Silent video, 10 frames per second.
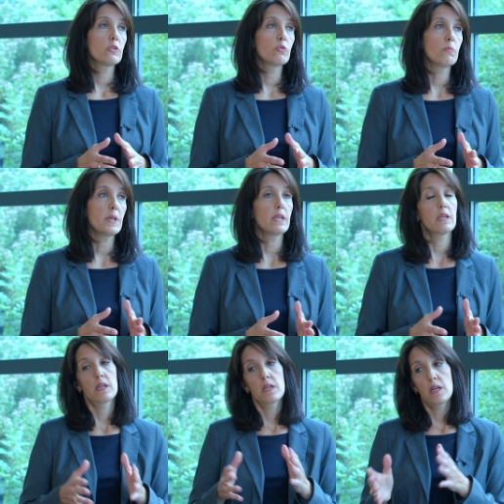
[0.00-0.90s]
to
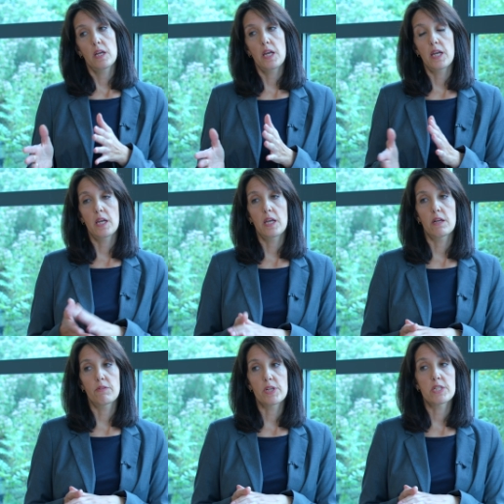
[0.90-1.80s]
be
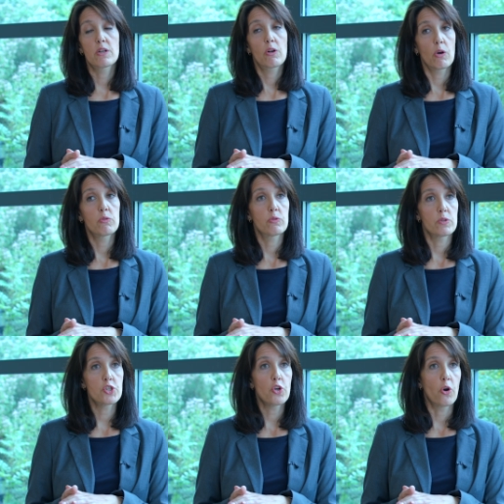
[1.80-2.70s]
uh, reach close to
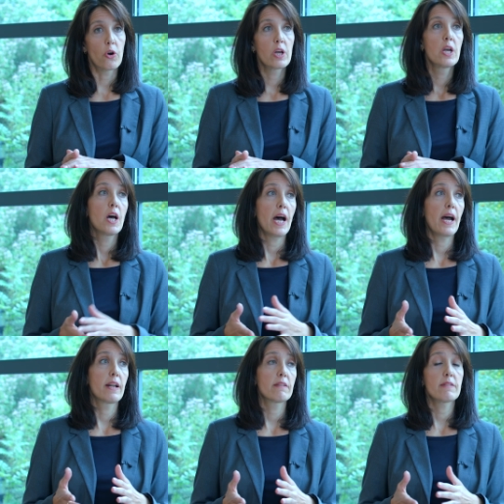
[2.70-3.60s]
the shore
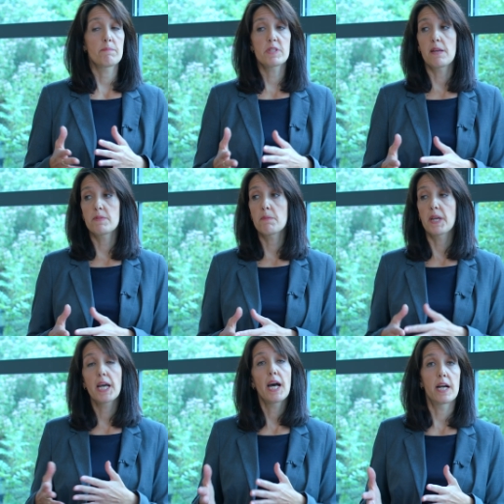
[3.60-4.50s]
and sometimes
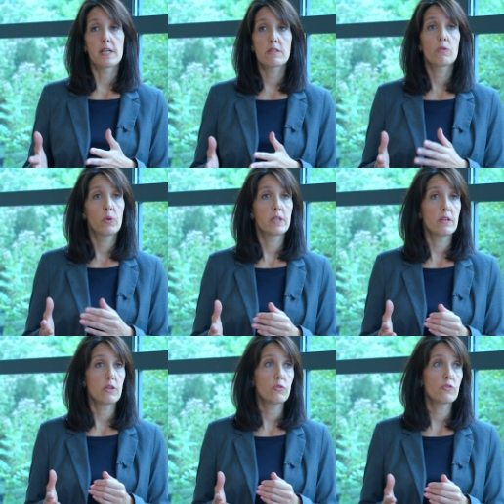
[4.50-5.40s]
even cart was
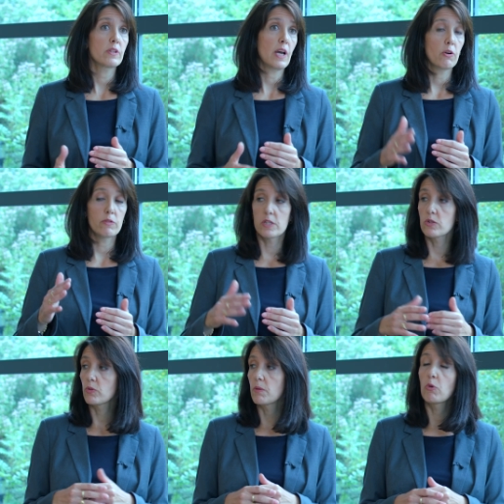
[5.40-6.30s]
used
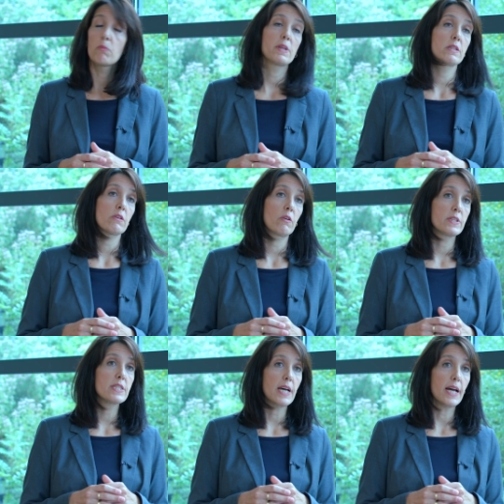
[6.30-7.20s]
according to the movement of
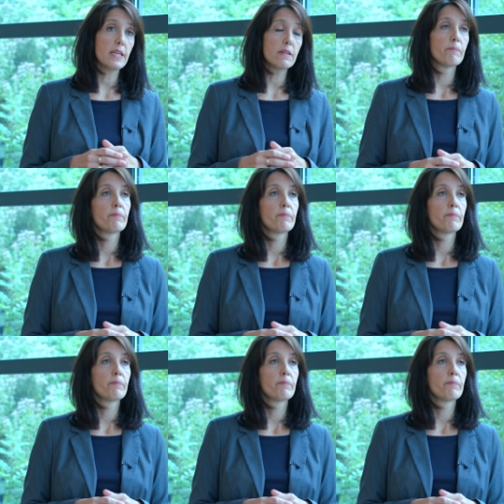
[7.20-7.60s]
the tide.